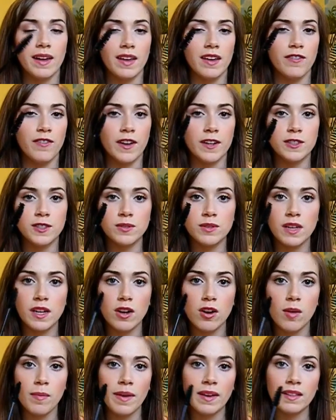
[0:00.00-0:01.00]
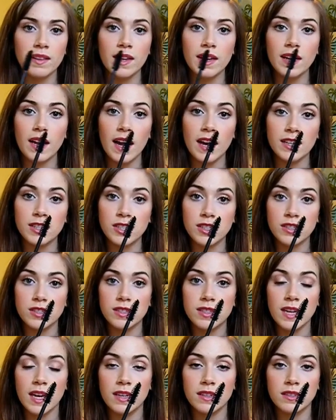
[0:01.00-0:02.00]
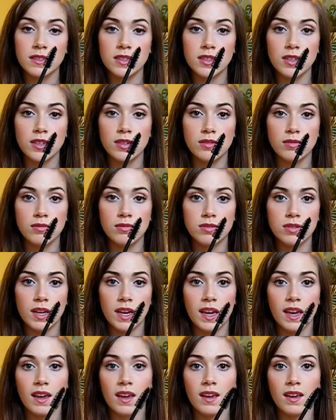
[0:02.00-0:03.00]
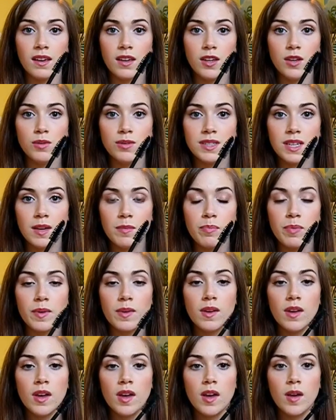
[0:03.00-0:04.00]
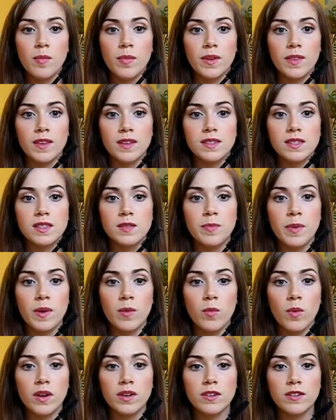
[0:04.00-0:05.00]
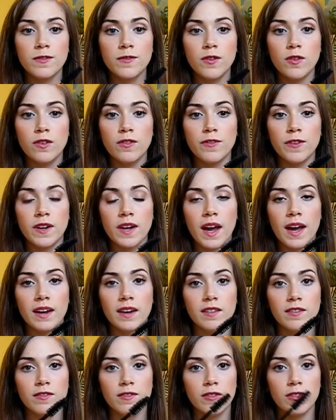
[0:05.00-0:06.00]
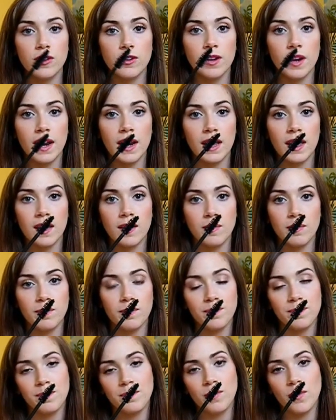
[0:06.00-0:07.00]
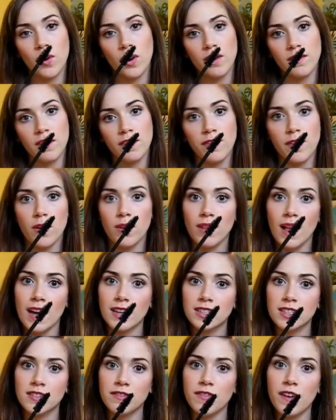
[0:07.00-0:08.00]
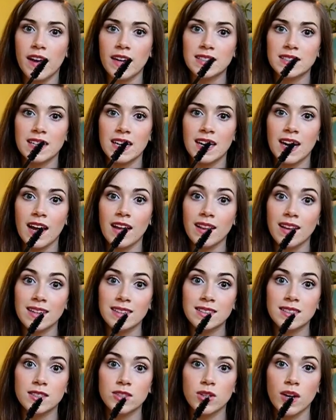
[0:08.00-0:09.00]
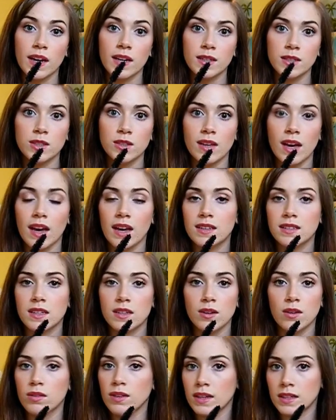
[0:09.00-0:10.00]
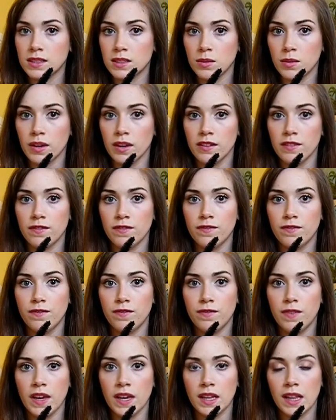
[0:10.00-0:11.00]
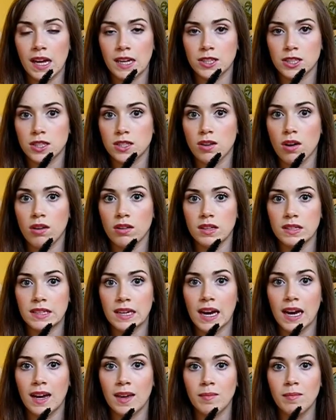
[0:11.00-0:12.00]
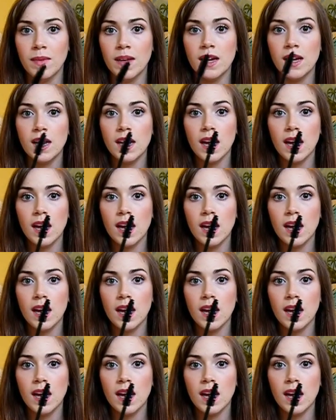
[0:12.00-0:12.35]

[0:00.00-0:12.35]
If I do get it on my lid, I just tend to use a Q-tip, but this has been wonderful for kind of creating more of a faux lash effect, and I like to try to do that because I don't like to wear fake lashes all the time.